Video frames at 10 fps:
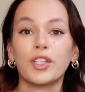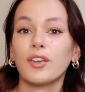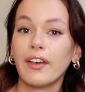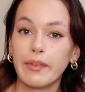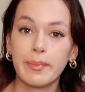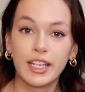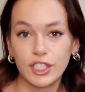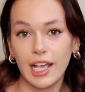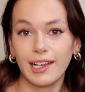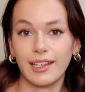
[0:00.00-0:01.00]
When you have a
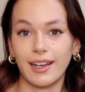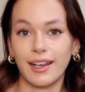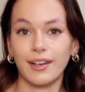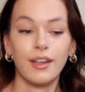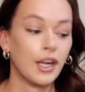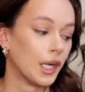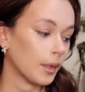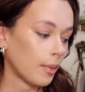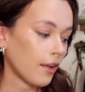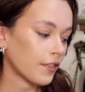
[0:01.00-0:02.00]
big jacket on,
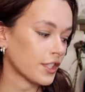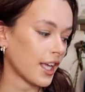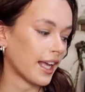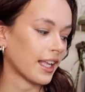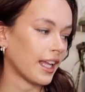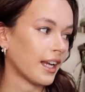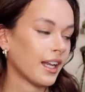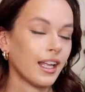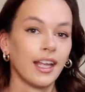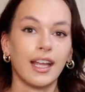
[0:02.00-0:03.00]
or puffer jacket,
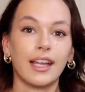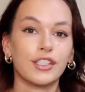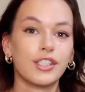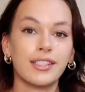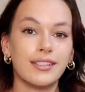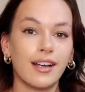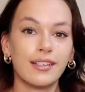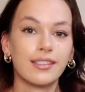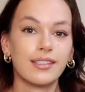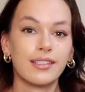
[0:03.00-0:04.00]
it just
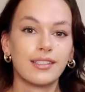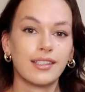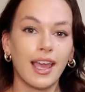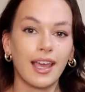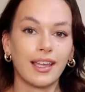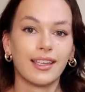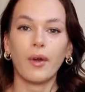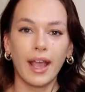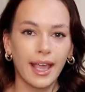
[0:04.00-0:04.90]
doesn't stay.